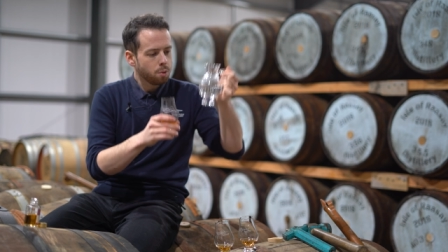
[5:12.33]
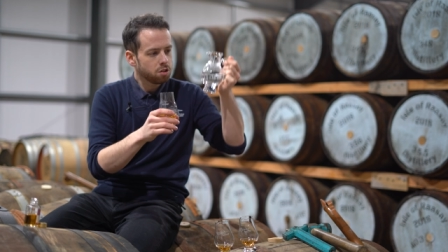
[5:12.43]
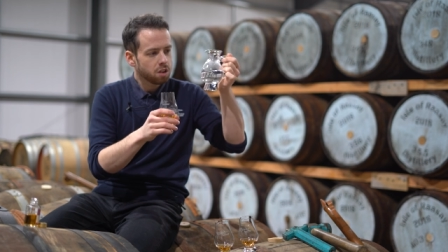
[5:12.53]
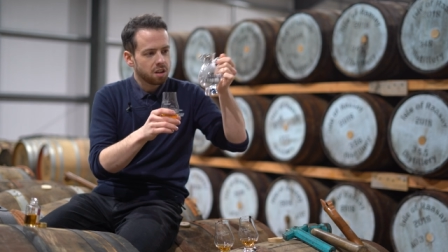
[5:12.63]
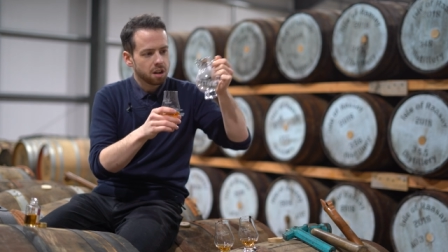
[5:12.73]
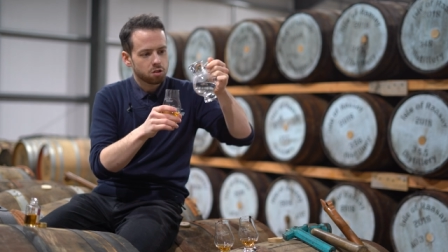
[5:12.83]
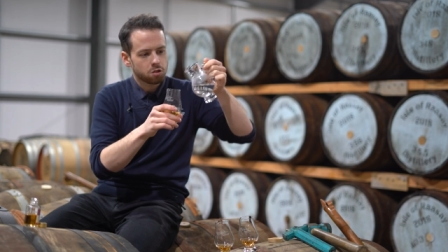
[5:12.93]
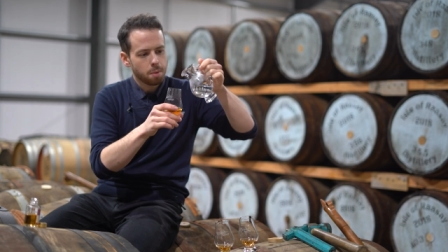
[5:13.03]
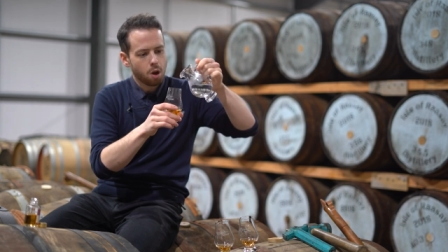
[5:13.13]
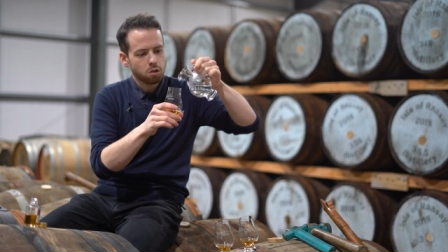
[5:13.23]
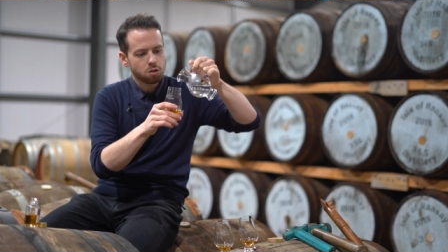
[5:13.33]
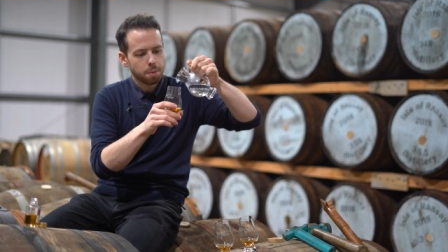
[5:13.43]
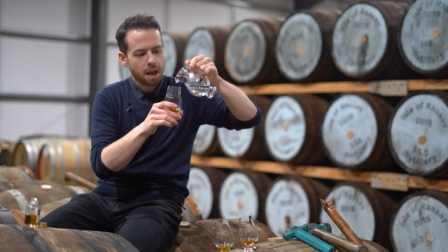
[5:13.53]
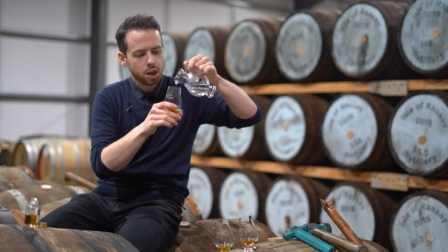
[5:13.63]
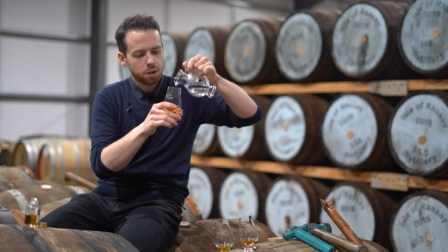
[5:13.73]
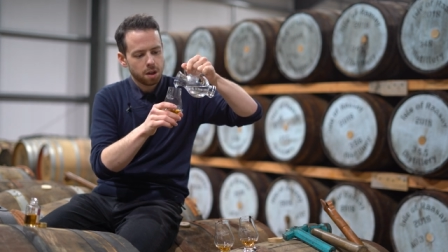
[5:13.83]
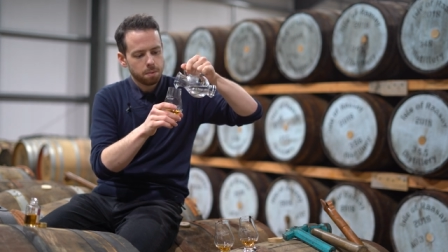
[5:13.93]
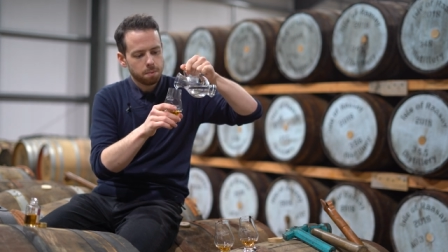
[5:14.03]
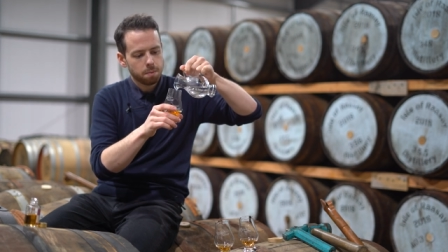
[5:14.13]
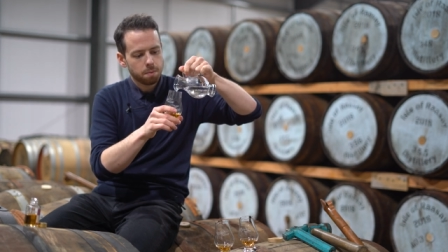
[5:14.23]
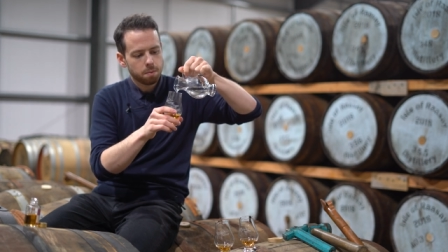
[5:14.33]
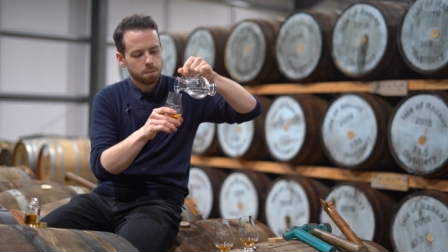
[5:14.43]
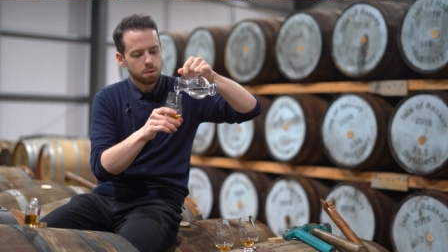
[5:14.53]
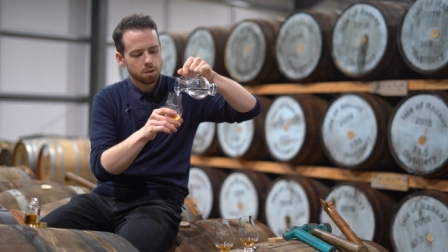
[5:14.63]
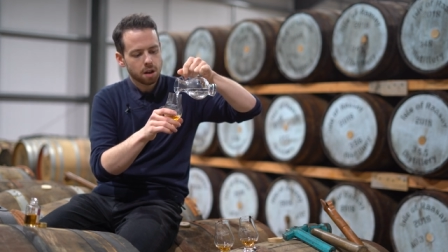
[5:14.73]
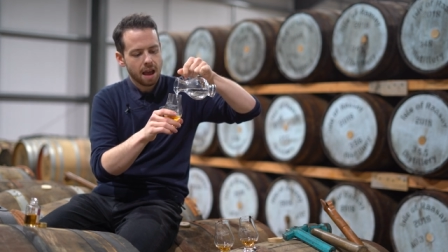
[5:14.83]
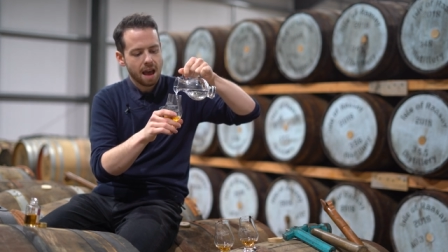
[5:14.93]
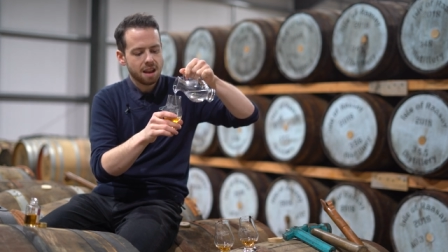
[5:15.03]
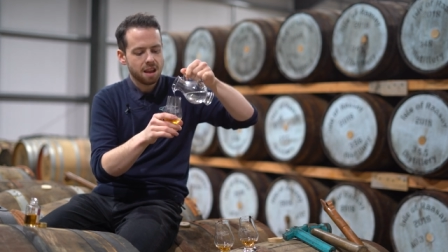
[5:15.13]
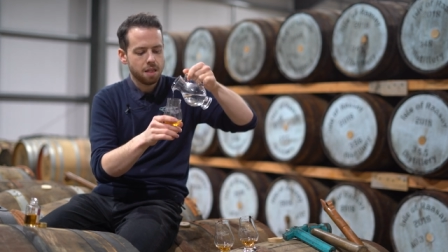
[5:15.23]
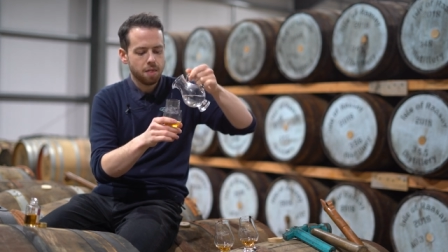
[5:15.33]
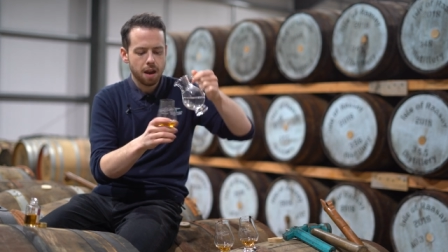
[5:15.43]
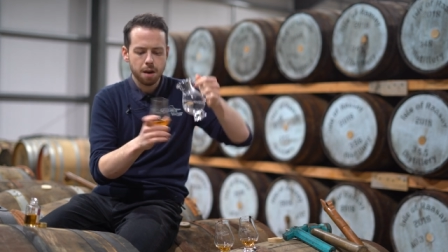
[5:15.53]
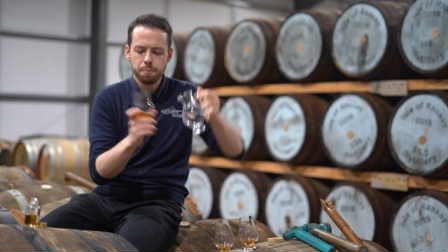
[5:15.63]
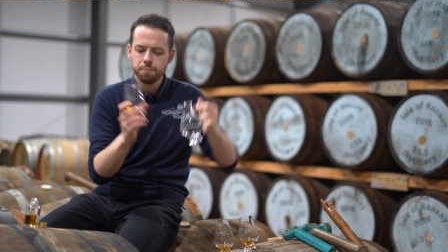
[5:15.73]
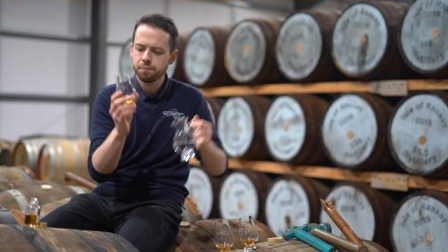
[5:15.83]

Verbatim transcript: We're just going to take a small splash of it, just going to add it in there.